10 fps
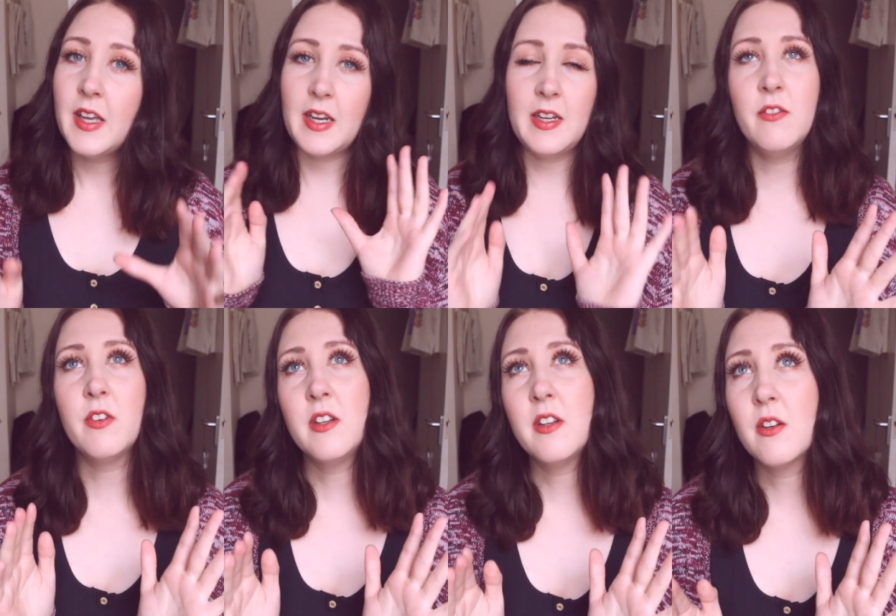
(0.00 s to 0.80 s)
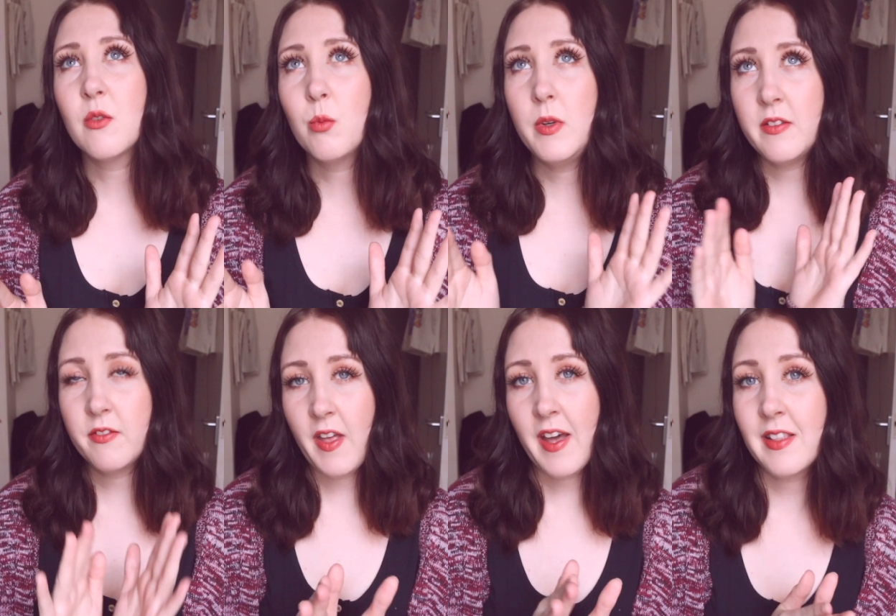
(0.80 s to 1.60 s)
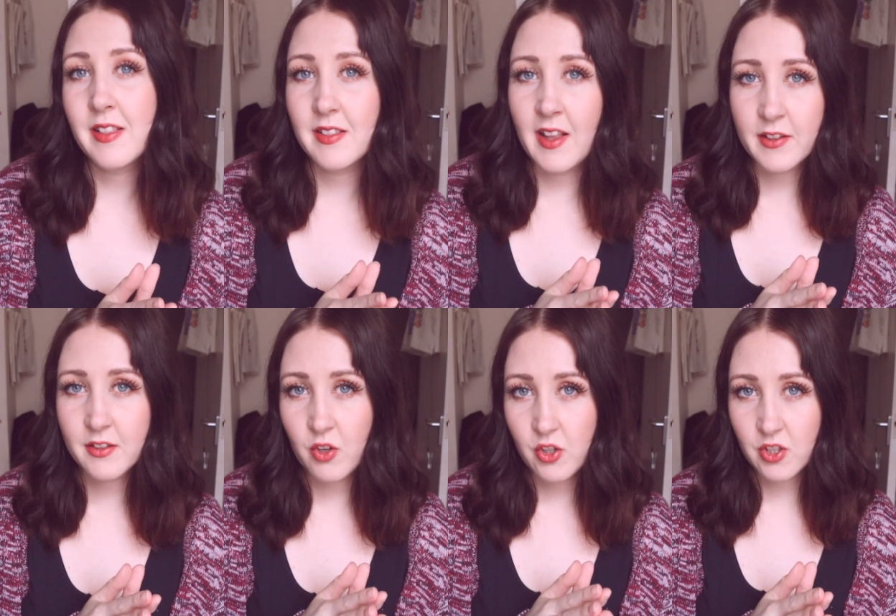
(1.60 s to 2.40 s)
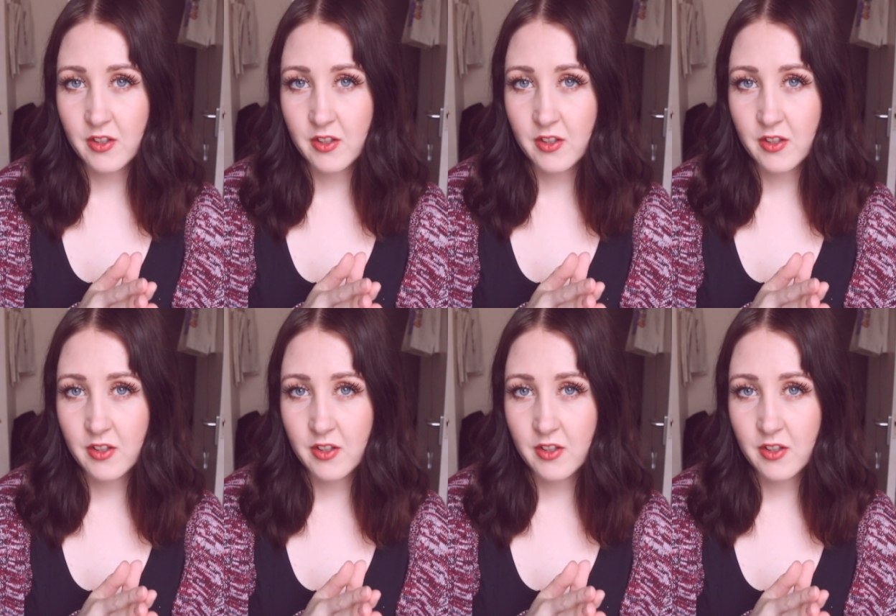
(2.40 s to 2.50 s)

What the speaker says: Even with that last version